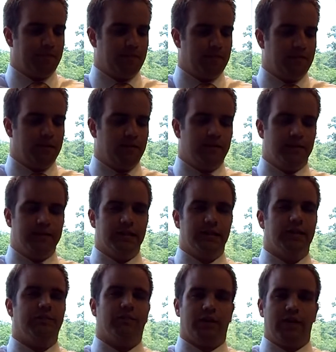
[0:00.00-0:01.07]
the
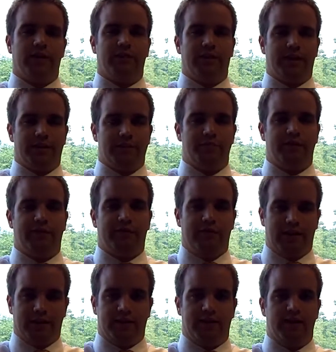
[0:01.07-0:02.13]
delivery of it has been
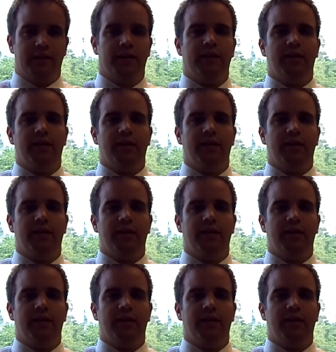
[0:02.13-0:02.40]
affected,